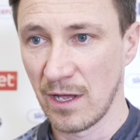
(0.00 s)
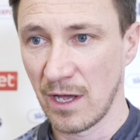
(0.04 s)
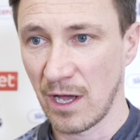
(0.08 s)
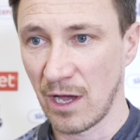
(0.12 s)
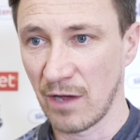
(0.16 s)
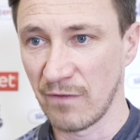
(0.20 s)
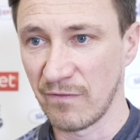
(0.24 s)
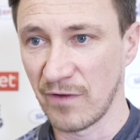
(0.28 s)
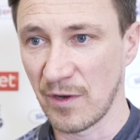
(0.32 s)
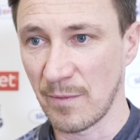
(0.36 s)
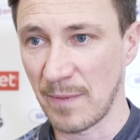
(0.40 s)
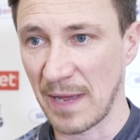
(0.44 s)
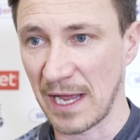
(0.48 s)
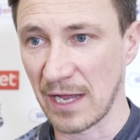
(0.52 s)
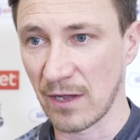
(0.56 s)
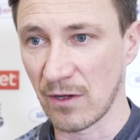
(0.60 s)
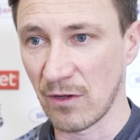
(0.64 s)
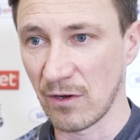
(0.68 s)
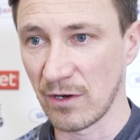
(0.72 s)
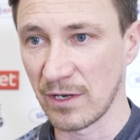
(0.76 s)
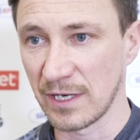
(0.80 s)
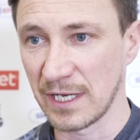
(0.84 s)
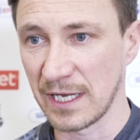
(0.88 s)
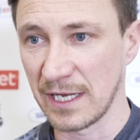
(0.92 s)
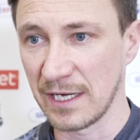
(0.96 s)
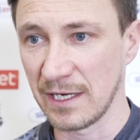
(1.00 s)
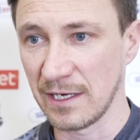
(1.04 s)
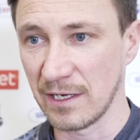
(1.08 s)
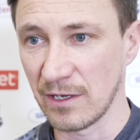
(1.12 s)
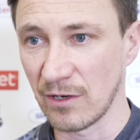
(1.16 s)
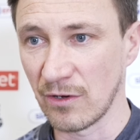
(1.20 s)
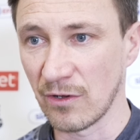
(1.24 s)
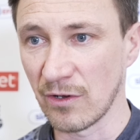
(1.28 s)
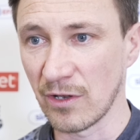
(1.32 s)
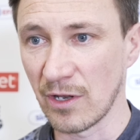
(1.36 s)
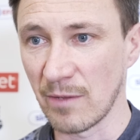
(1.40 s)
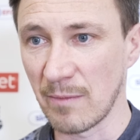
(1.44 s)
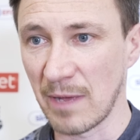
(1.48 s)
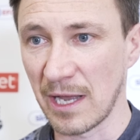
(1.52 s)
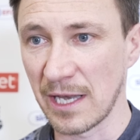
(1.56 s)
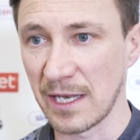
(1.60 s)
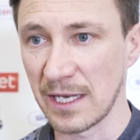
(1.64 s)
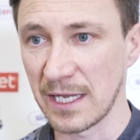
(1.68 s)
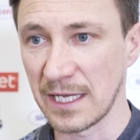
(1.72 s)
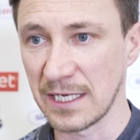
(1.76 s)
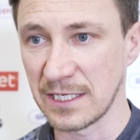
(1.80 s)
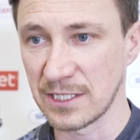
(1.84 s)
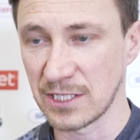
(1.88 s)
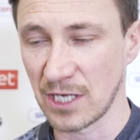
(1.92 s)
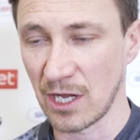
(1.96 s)
over the bank holiday on the
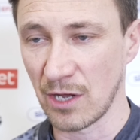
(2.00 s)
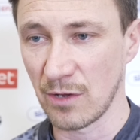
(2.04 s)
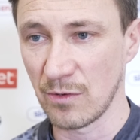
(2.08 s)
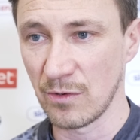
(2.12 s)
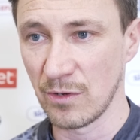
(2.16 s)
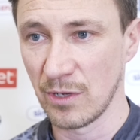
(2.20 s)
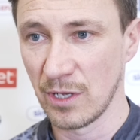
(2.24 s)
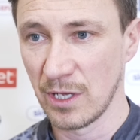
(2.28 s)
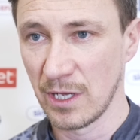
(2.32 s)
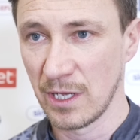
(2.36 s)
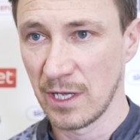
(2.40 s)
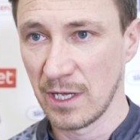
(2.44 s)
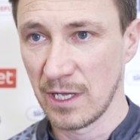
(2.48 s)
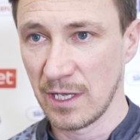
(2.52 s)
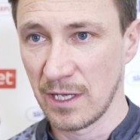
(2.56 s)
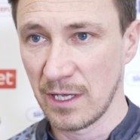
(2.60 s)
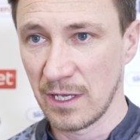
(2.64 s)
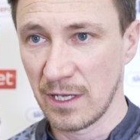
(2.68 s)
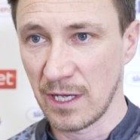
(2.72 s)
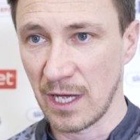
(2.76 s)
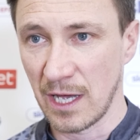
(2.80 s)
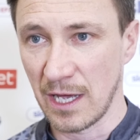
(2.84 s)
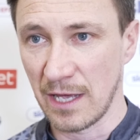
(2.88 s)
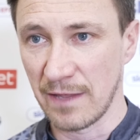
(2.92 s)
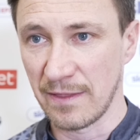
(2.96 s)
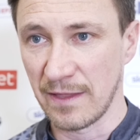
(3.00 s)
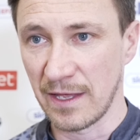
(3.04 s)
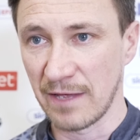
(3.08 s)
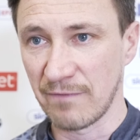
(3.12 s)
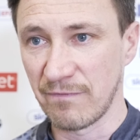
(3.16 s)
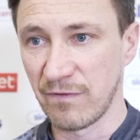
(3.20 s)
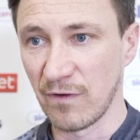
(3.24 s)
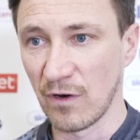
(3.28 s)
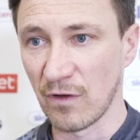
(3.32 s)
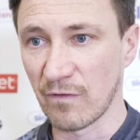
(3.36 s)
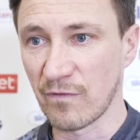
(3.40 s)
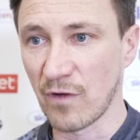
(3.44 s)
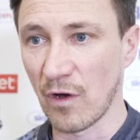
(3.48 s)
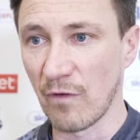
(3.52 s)
Monday. So they're full of